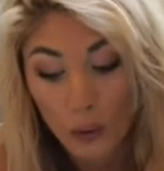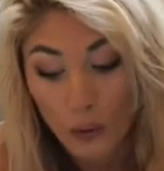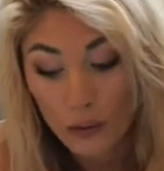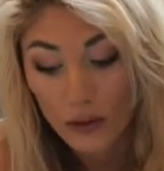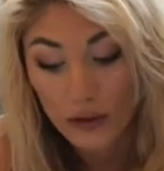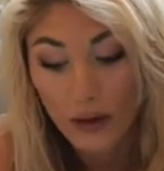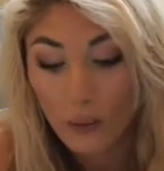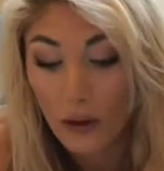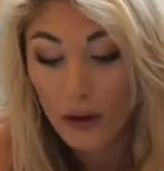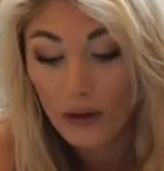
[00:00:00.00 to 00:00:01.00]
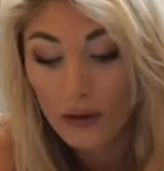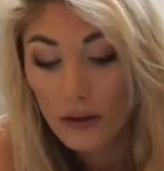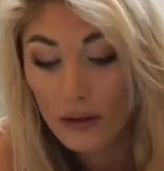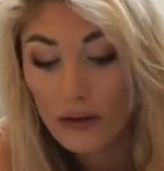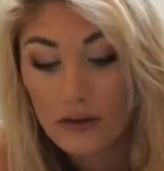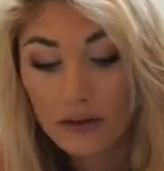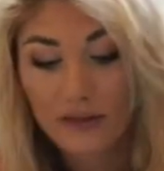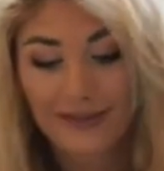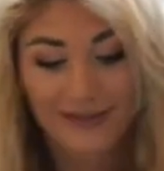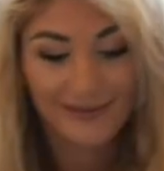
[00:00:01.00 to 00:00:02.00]
oh,
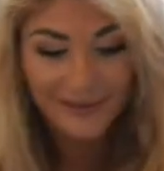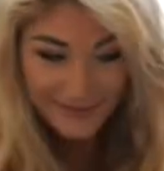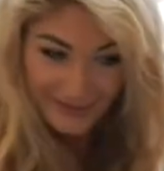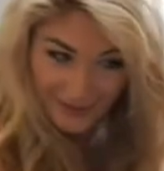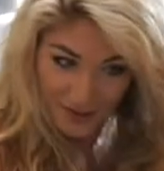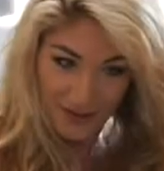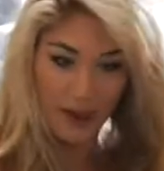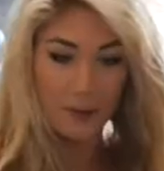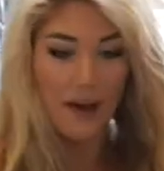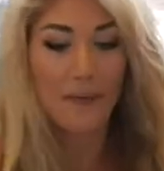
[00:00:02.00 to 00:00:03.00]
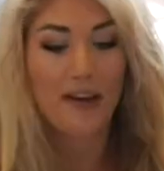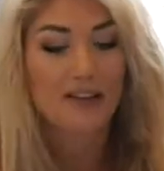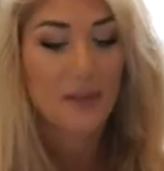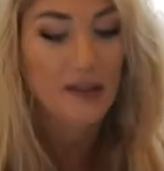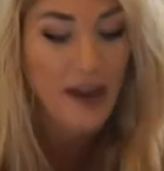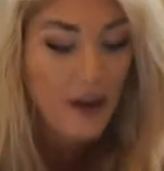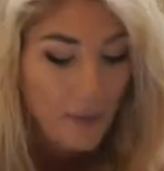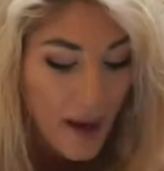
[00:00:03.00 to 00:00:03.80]
look at my nails. Like when I pick something out,